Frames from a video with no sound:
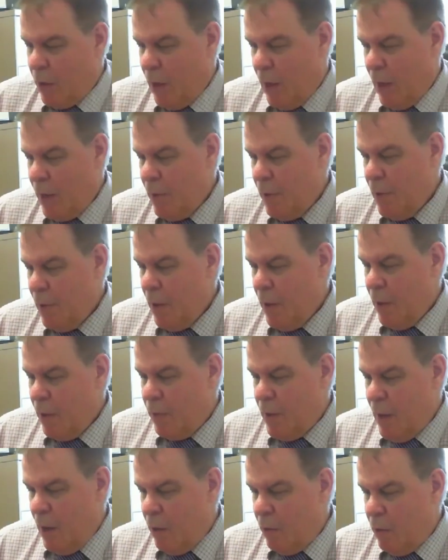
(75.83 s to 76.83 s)
Okay.
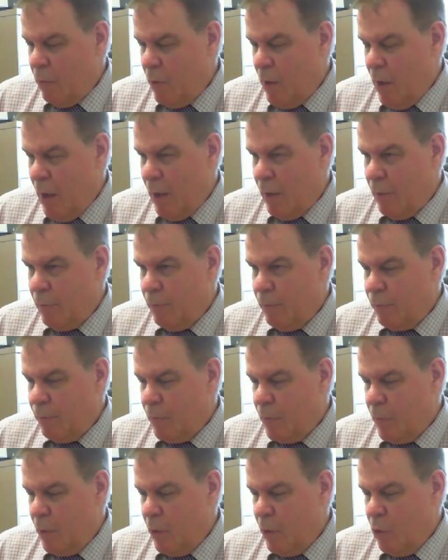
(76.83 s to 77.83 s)
Now,
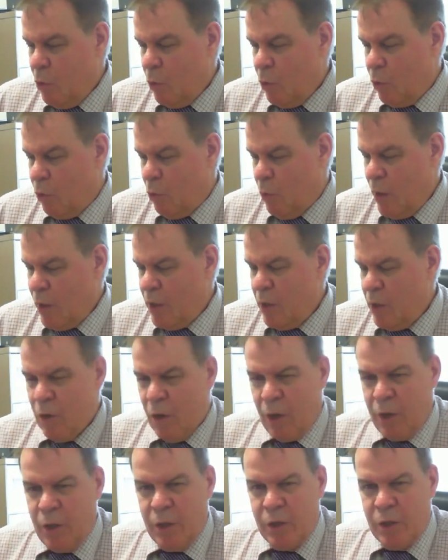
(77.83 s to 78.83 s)
um, you're
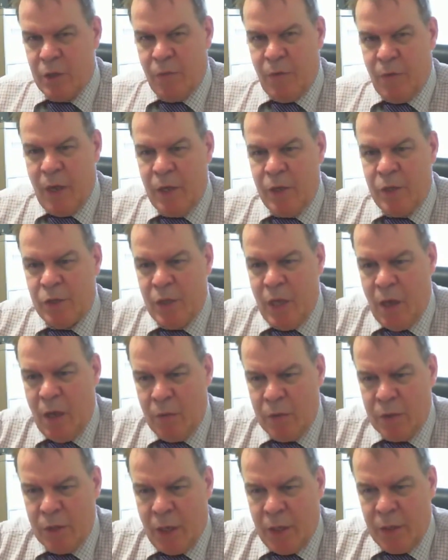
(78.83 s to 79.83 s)
29 years of age
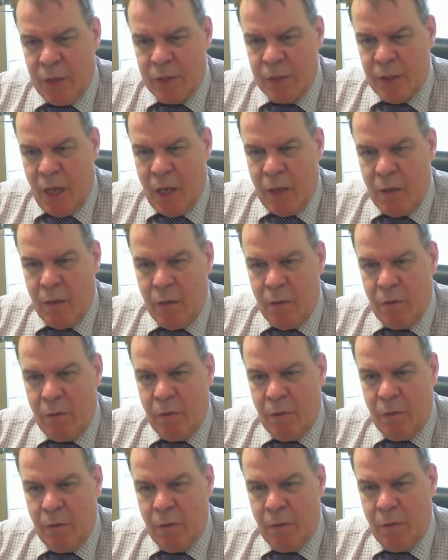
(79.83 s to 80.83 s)
now, as I understand it.
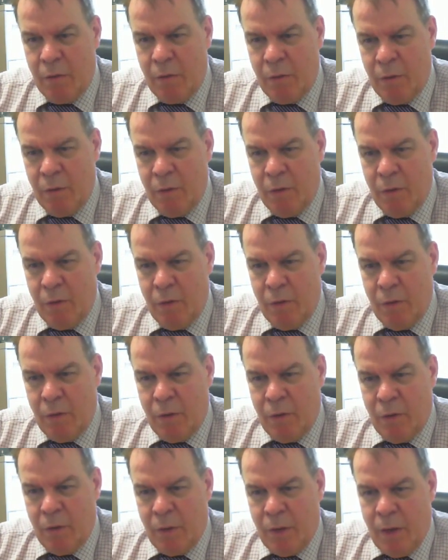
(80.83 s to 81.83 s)
Yep.
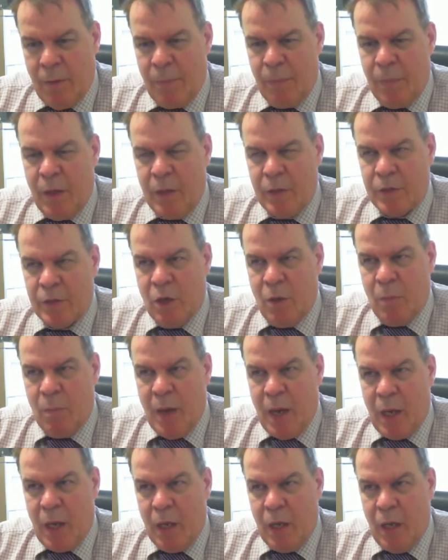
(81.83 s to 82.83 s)
Yep. And so
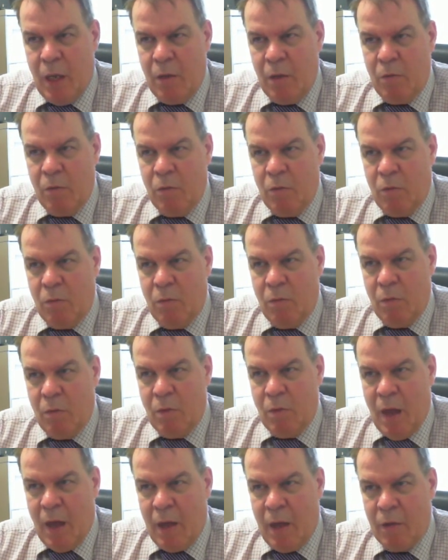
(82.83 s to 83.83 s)
back in
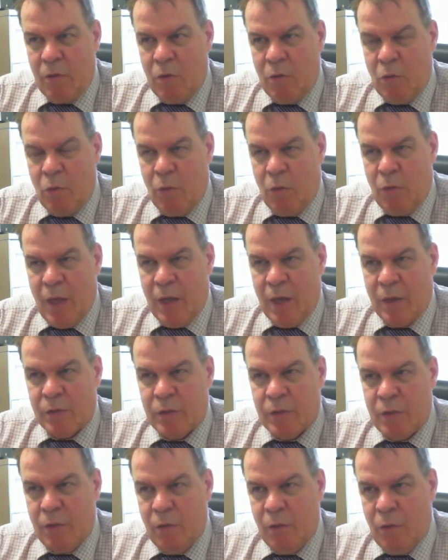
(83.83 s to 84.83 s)
uh,
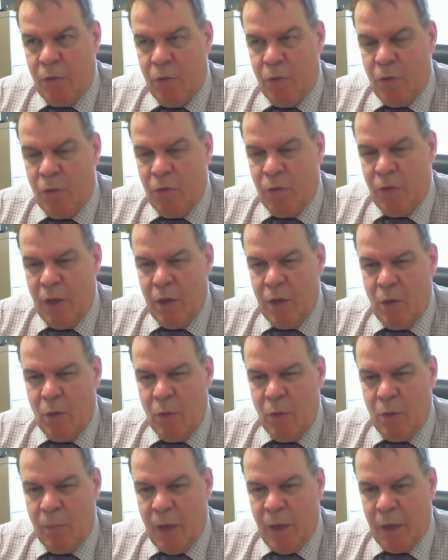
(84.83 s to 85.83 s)
2013, you
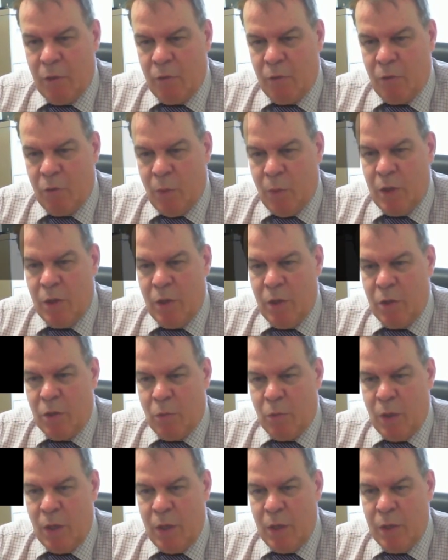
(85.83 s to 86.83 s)
were about
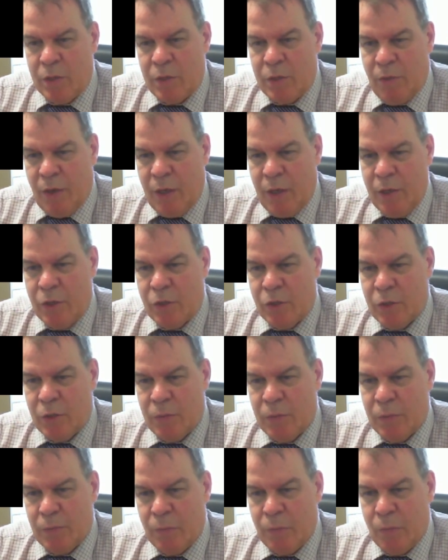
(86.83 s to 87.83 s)
23 years of age.